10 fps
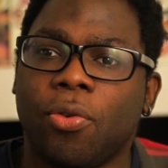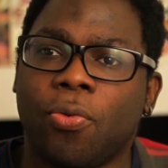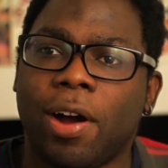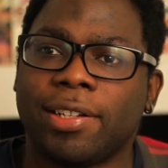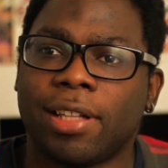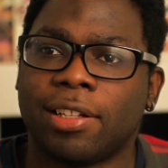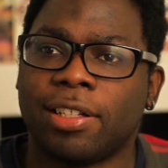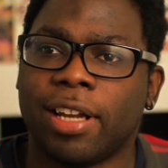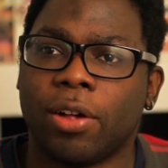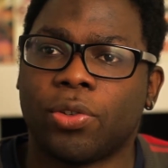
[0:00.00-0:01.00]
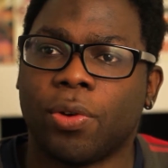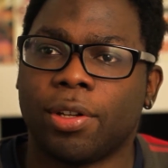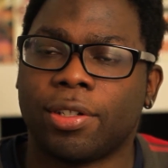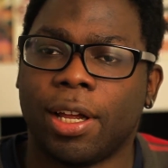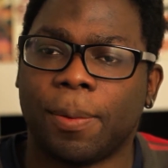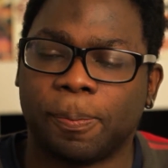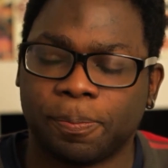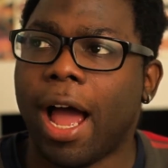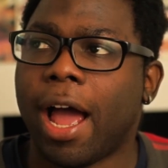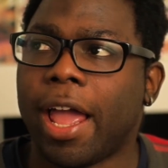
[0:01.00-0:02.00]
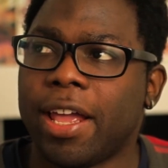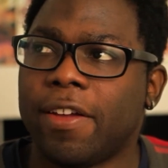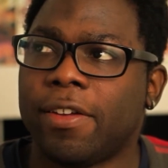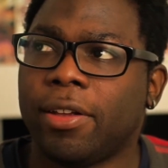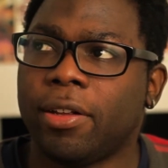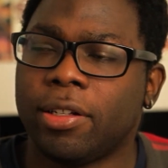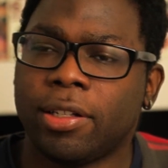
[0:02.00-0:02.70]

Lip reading: why starting out was I